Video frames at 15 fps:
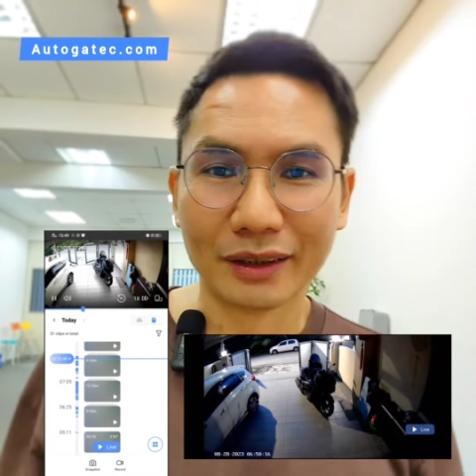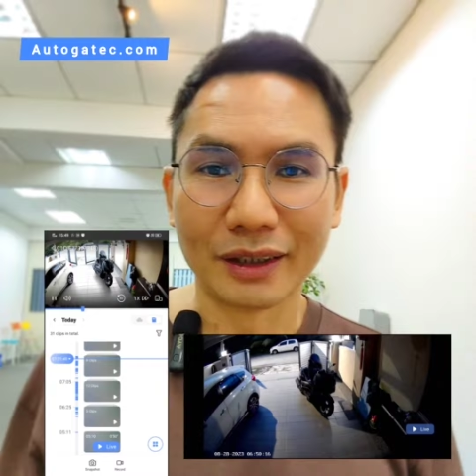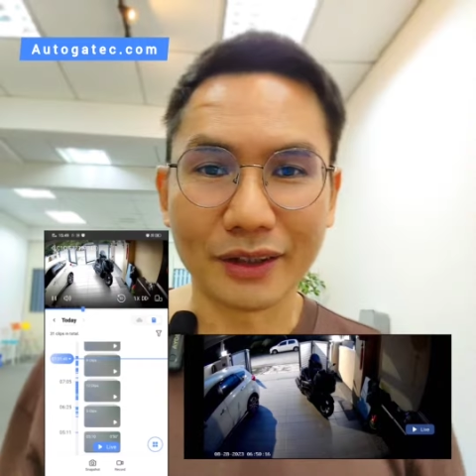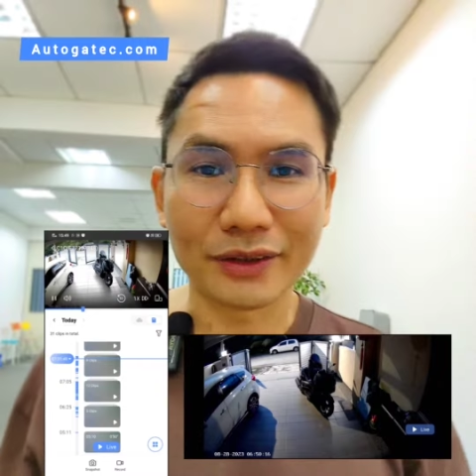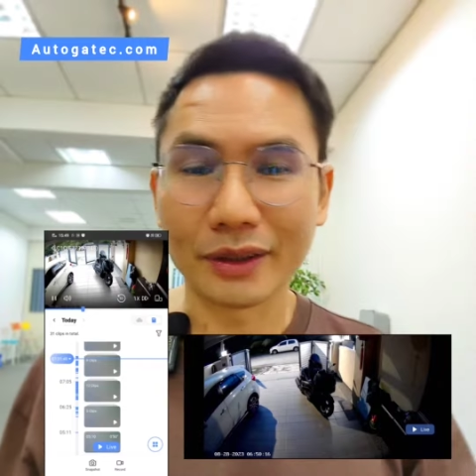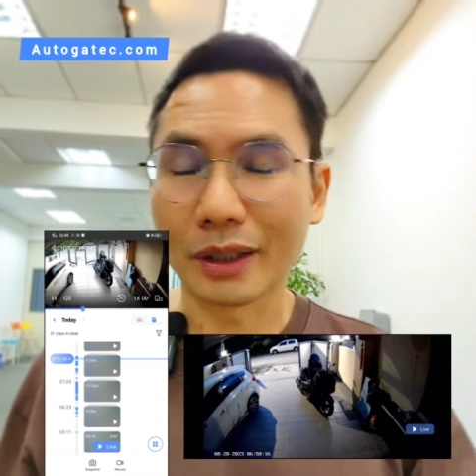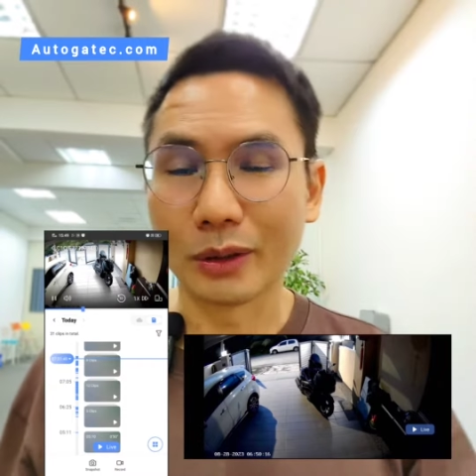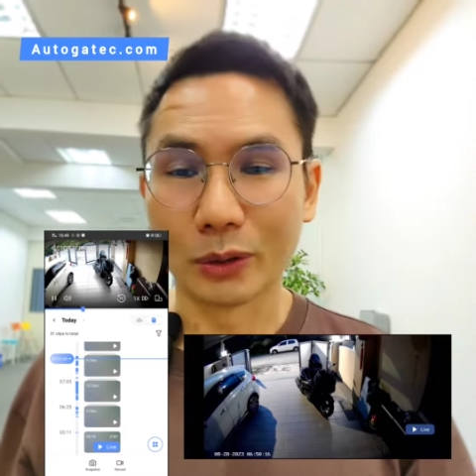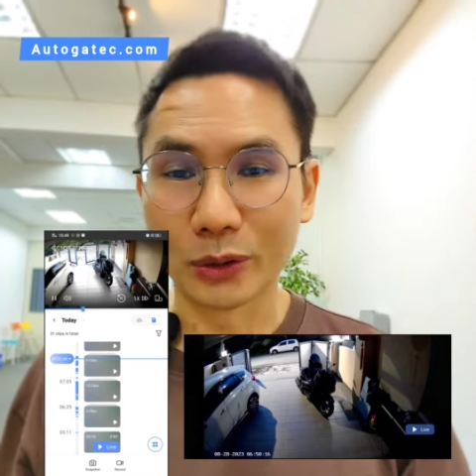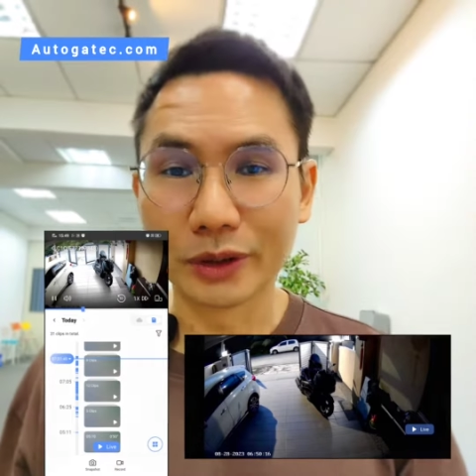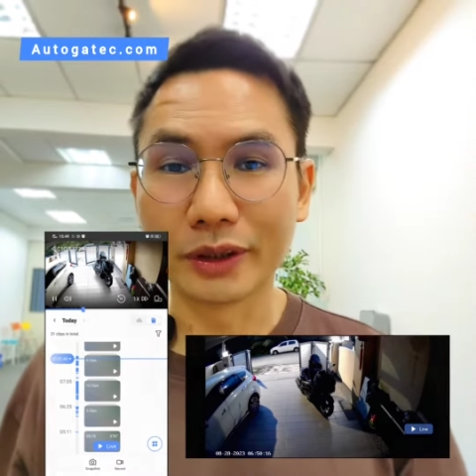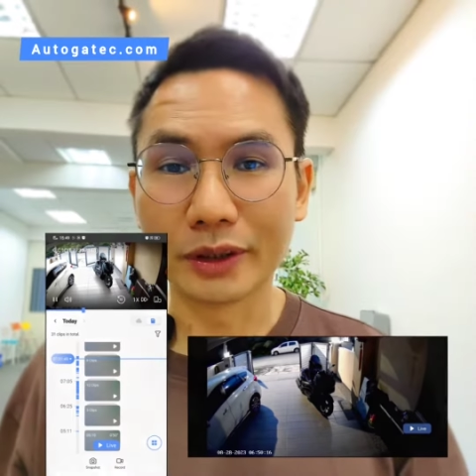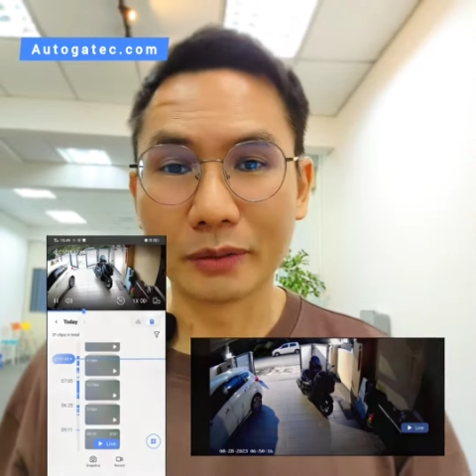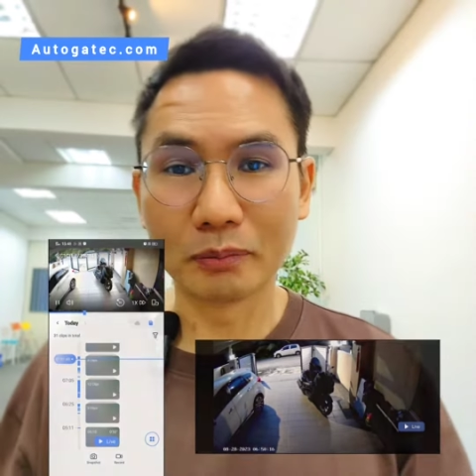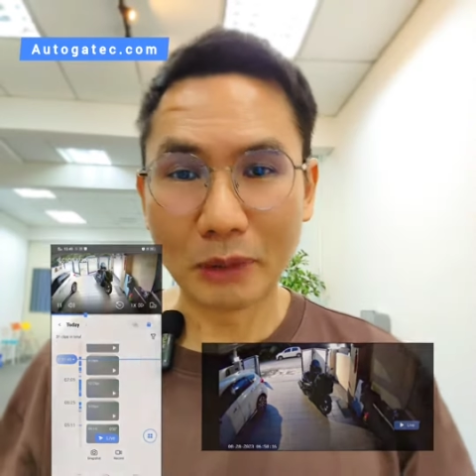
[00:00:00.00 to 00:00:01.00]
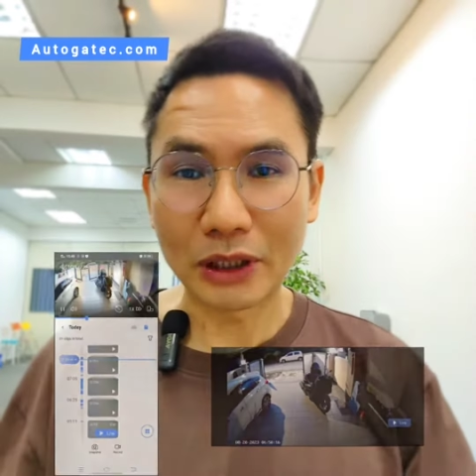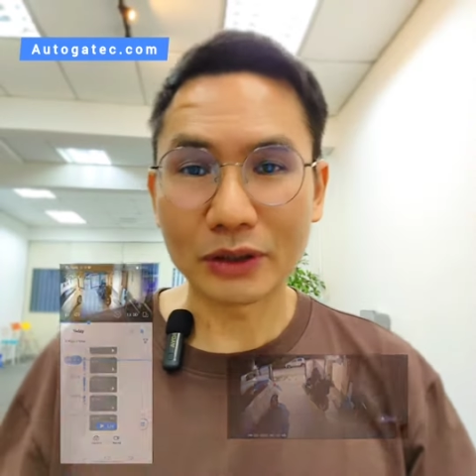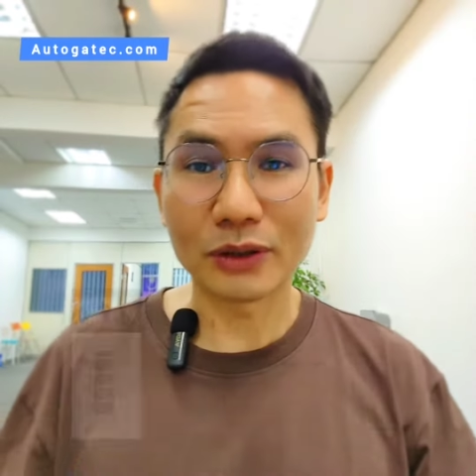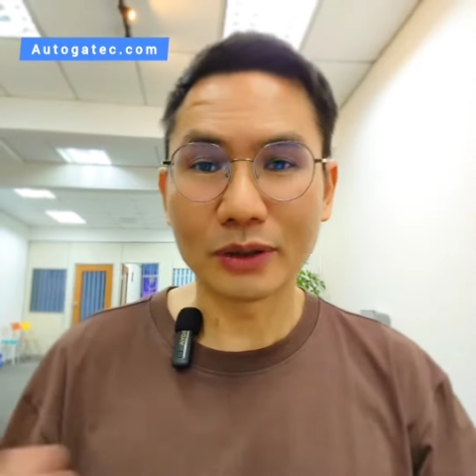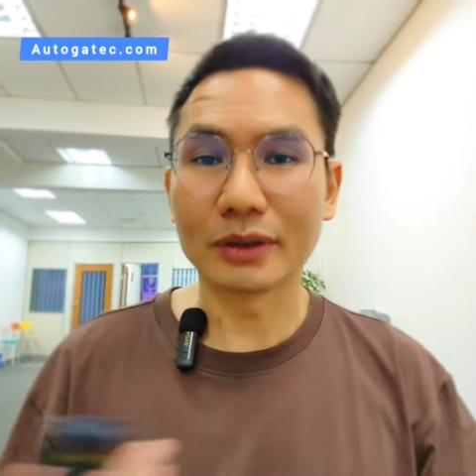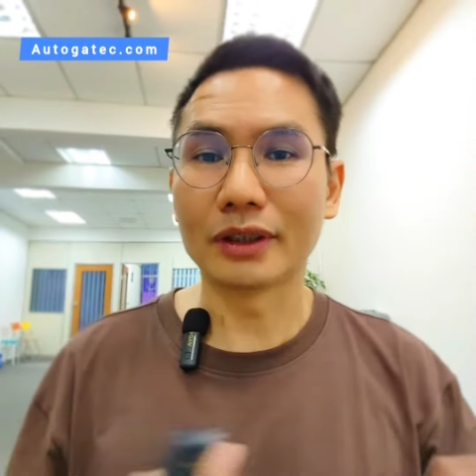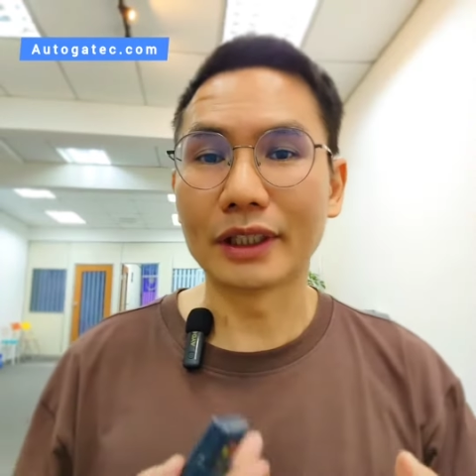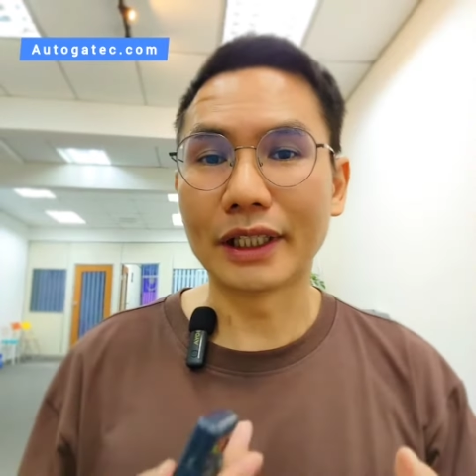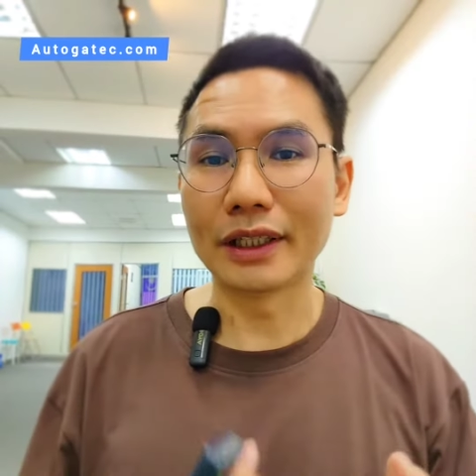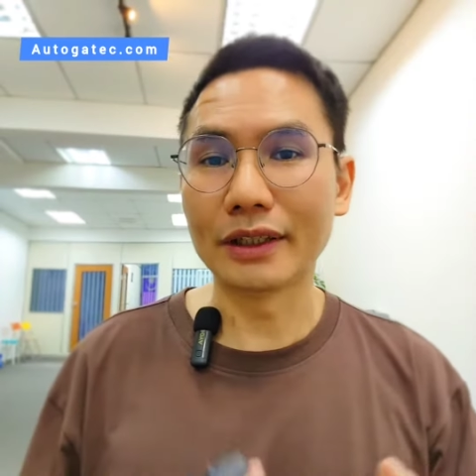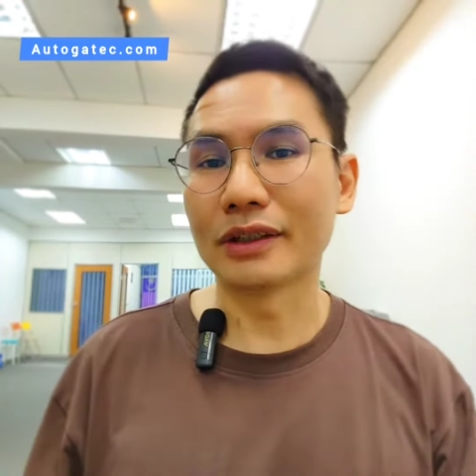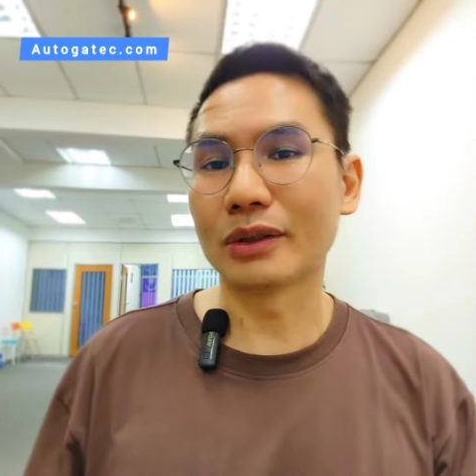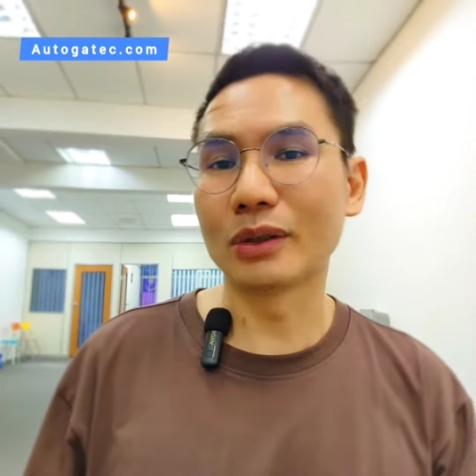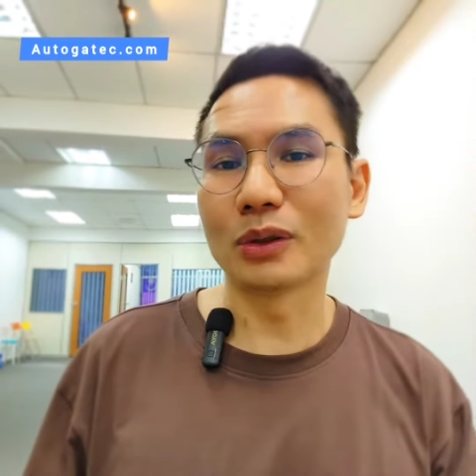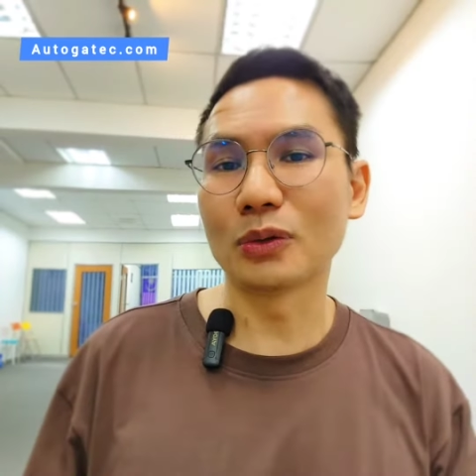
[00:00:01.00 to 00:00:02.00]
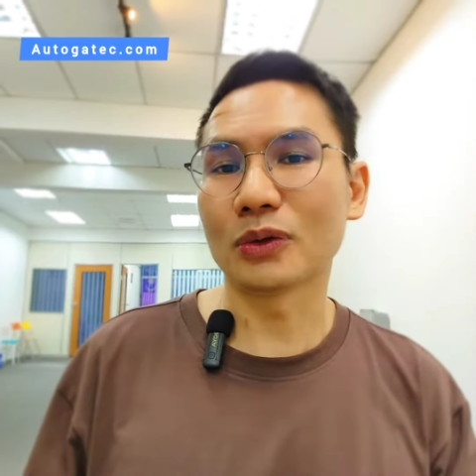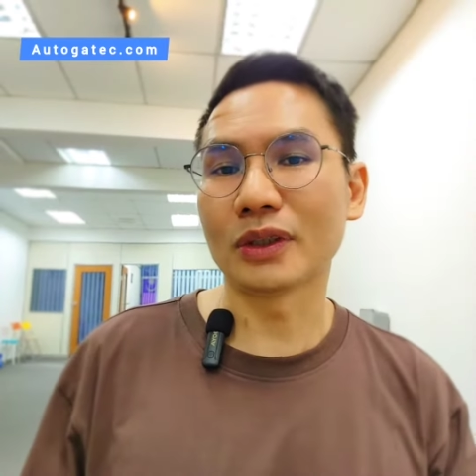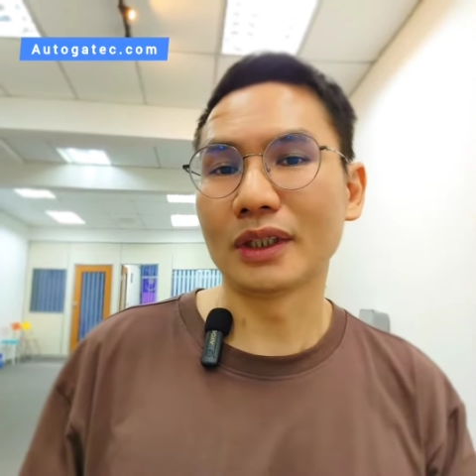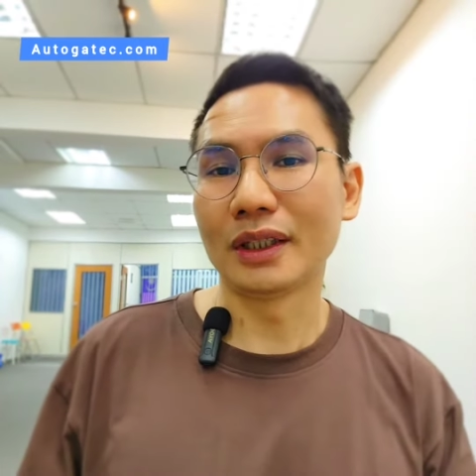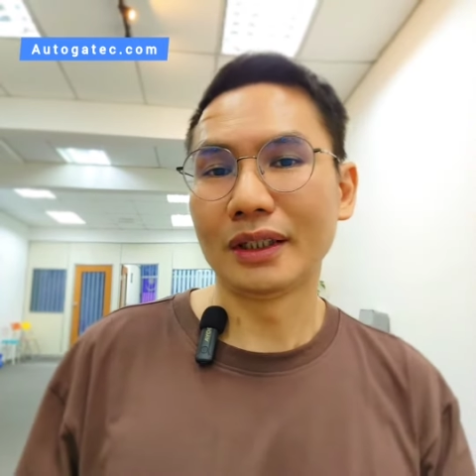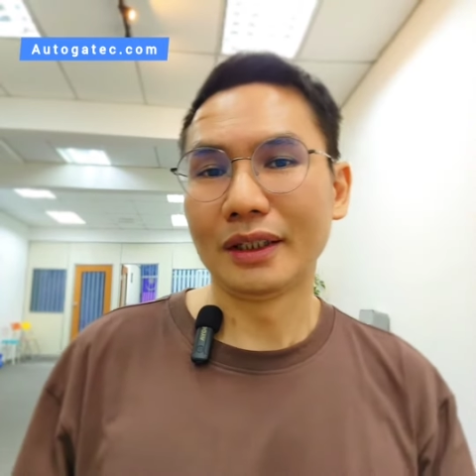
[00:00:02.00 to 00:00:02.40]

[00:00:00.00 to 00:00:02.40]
Last night already make sure the gate is closed.